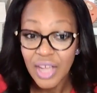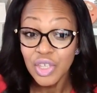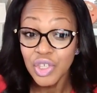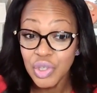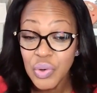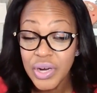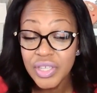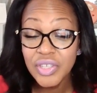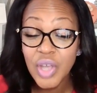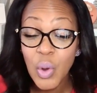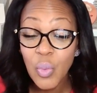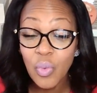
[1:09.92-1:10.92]
Sure.
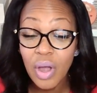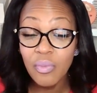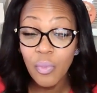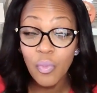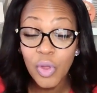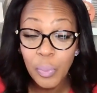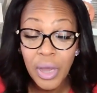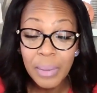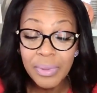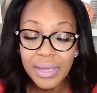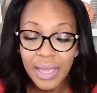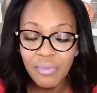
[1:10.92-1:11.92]
So with
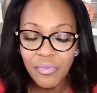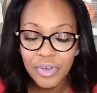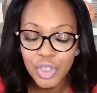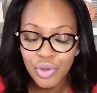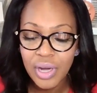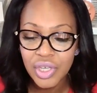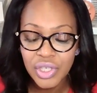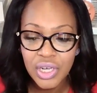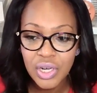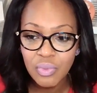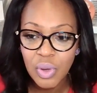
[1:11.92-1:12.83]
public infrastructure,